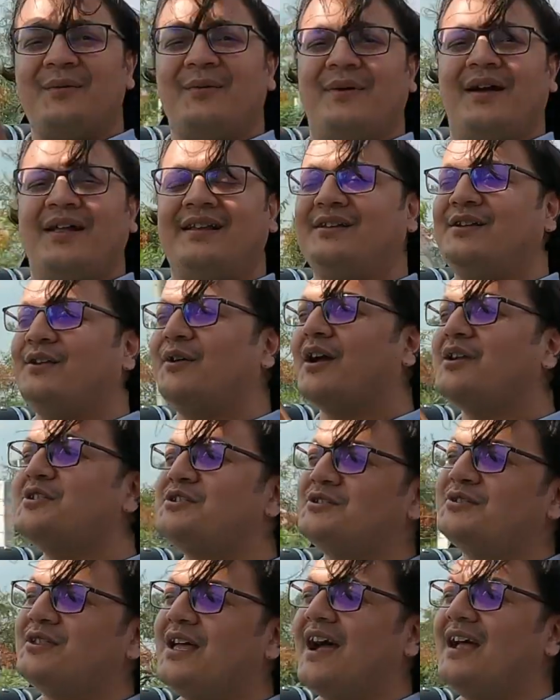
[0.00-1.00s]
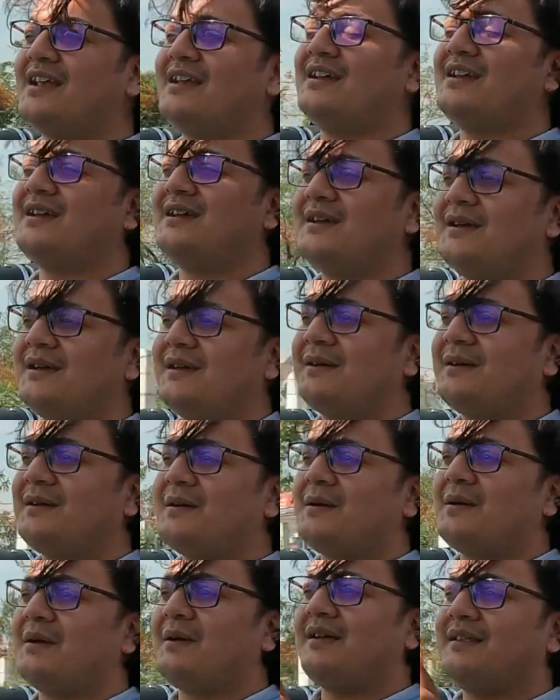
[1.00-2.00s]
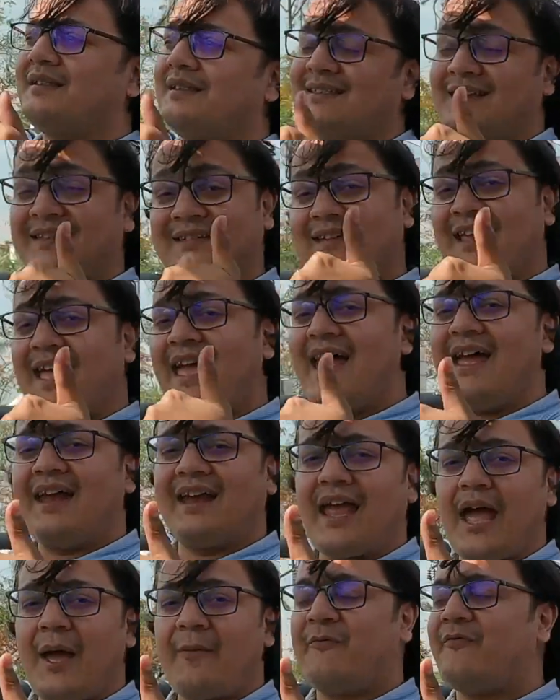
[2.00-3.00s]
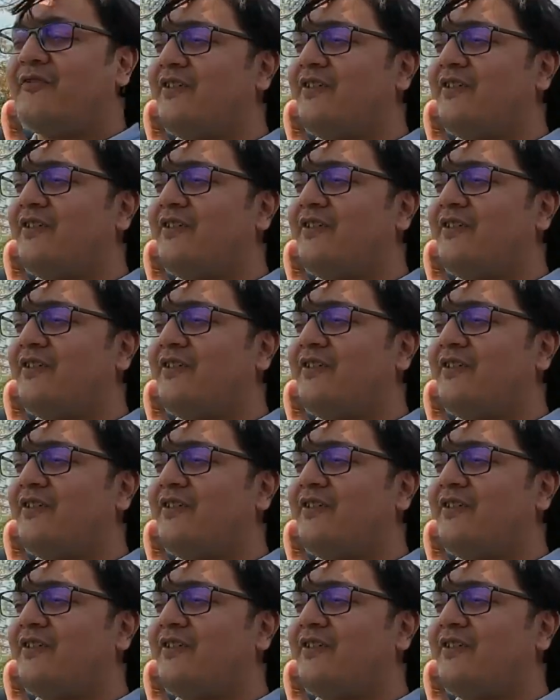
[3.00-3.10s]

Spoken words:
well, you can do that. This air cap